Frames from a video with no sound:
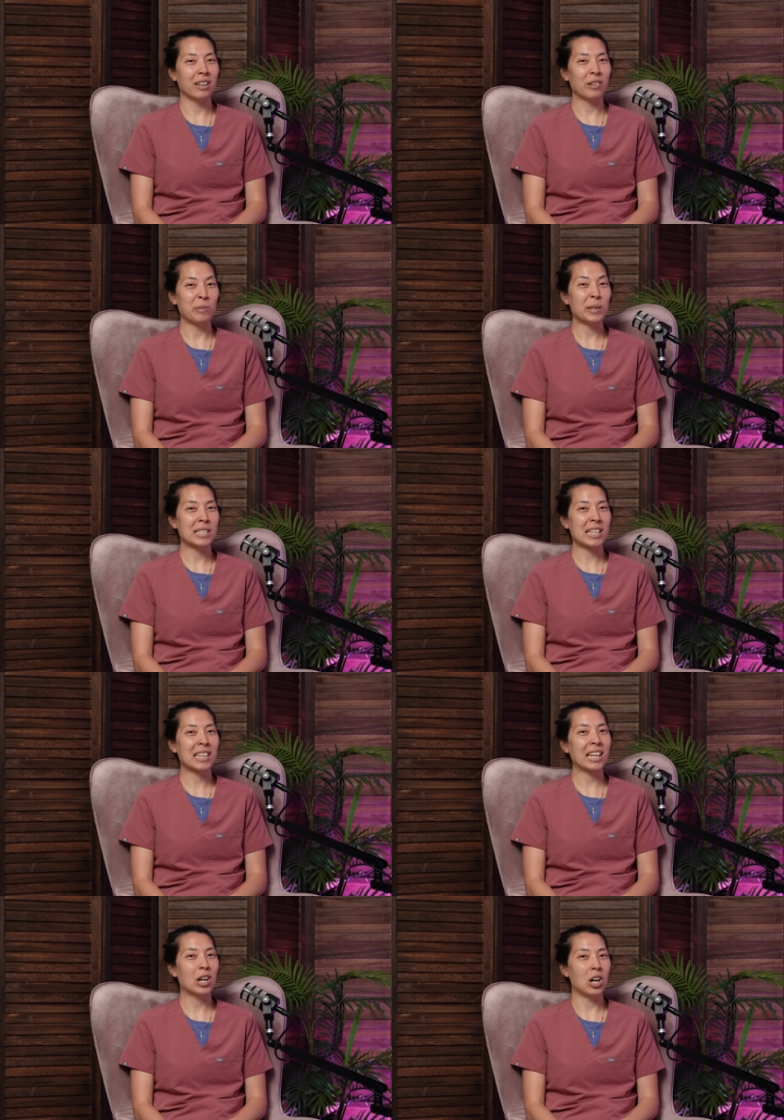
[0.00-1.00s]
them is that
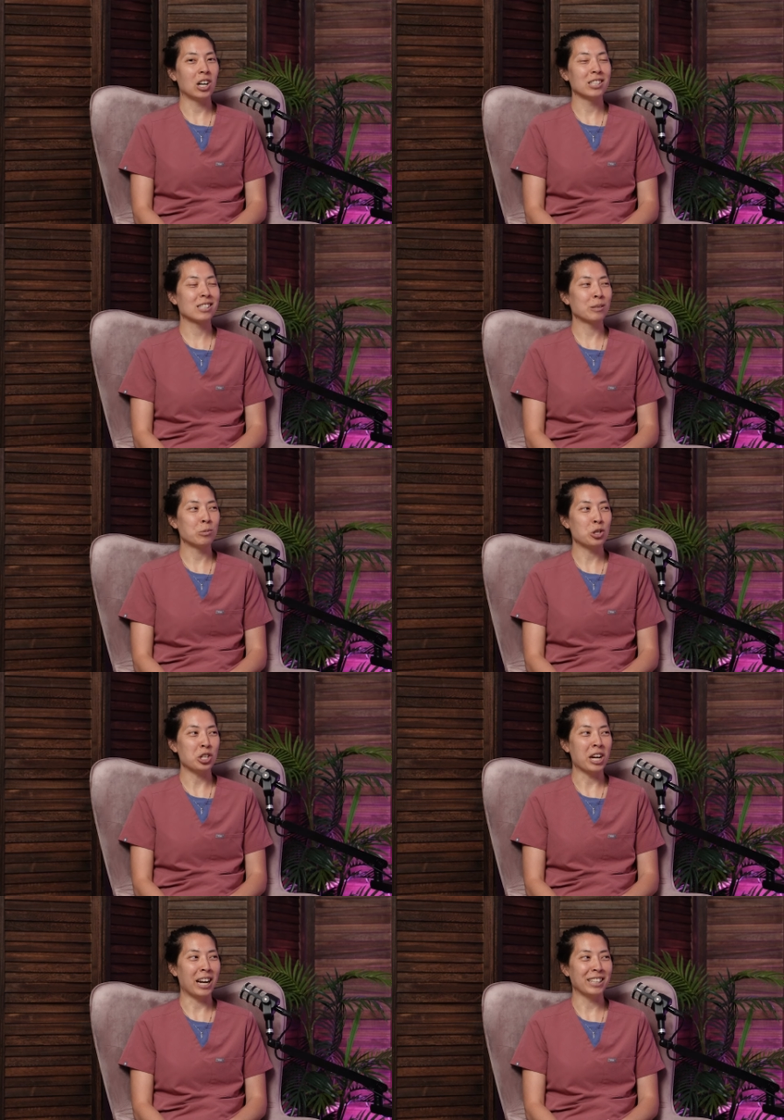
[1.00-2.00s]
they cause some GI